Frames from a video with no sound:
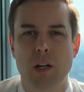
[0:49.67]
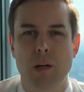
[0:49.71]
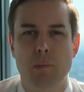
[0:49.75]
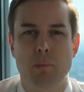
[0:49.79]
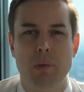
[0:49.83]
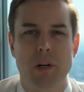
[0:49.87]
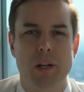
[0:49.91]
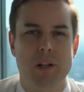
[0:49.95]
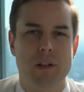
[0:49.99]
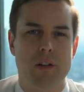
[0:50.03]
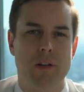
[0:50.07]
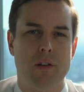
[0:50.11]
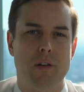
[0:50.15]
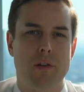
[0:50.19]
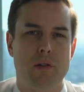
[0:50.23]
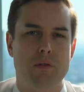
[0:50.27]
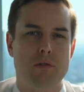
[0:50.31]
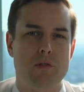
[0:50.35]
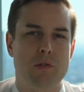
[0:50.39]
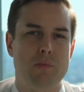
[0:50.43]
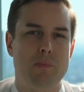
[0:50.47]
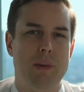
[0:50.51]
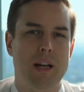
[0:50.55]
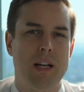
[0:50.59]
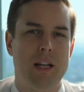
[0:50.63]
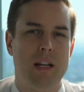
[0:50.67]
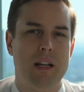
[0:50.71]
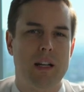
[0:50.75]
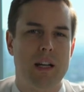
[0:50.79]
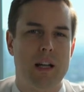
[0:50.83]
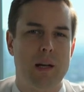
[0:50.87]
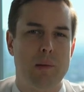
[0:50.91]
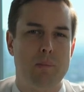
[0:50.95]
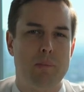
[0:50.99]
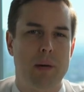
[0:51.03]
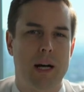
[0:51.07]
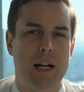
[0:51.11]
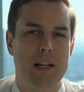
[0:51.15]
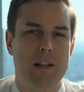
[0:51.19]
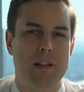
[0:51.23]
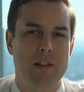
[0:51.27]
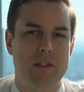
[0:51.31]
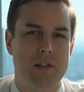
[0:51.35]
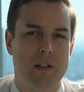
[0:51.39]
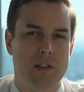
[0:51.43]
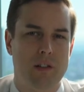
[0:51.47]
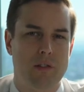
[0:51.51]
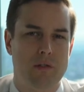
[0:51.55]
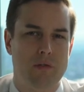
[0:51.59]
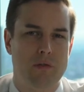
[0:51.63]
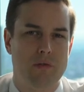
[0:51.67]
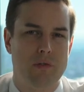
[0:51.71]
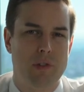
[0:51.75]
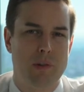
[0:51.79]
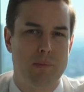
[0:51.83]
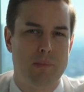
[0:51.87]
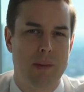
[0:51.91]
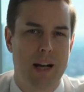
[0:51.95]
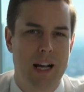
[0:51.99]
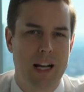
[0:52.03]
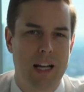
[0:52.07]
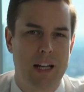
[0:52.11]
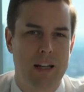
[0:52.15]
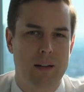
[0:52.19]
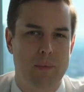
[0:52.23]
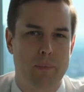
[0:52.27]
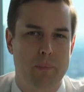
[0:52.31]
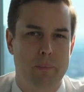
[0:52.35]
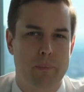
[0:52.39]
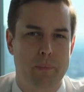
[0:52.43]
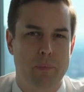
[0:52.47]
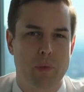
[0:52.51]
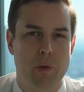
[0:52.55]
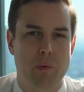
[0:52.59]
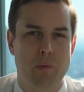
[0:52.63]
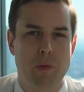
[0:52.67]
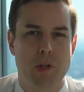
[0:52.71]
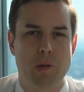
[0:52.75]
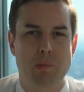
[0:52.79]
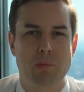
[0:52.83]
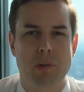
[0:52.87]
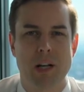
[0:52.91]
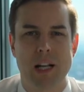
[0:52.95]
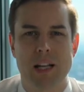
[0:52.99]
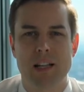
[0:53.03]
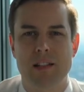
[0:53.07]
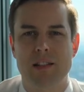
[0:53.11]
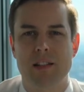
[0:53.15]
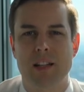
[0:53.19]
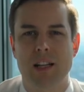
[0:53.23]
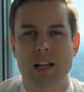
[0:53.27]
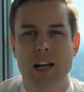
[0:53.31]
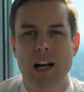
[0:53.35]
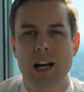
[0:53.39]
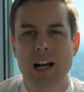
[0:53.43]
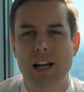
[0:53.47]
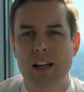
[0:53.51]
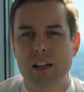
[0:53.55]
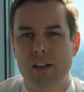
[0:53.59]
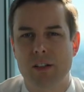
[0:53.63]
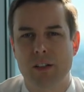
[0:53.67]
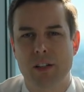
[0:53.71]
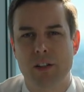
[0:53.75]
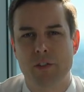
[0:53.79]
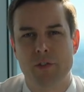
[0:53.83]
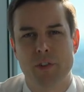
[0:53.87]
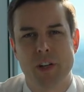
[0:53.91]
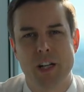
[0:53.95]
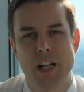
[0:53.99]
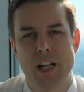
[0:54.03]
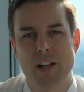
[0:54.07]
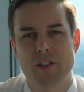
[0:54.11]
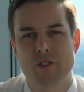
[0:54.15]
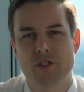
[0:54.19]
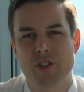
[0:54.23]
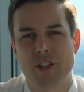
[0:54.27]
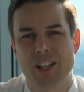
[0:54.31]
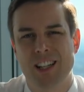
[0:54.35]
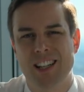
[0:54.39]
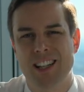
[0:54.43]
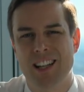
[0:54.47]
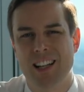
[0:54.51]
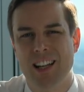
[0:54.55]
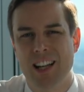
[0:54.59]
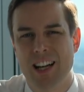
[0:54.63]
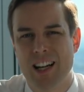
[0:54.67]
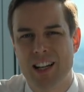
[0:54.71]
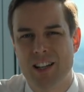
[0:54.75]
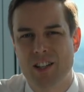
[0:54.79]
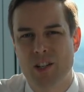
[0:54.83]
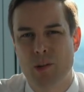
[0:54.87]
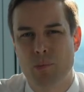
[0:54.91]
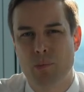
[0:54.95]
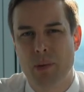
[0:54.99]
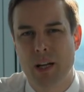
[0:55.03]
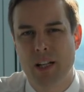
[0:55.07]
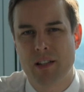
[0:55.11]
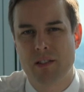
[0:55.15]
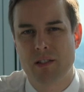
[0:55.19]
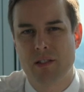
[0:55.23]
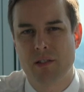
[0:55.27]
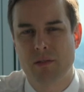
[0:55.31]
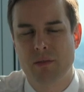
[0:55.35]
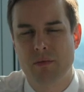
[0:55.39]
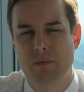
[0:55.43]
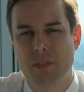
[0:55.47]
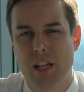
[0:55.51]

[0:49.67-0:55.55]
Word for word: but those making a punt on remain were placing higher and financially larger bets.